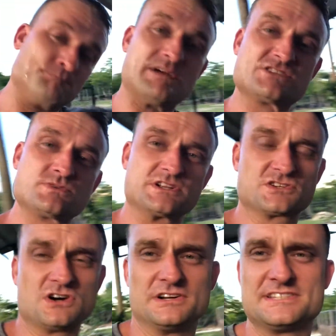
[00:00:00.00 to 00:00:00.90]
That's what it's
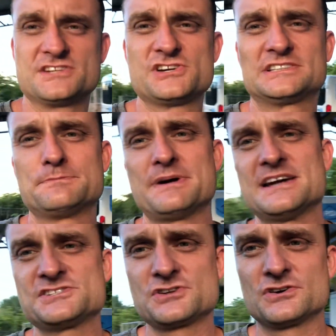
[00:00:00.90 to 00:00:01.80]
called. He said, check the
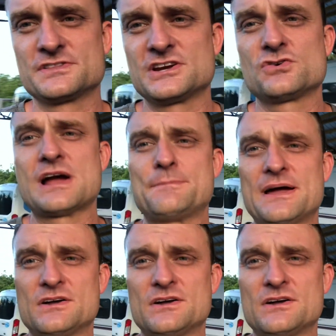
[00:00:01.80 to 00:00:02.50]
bi-starter. They crap out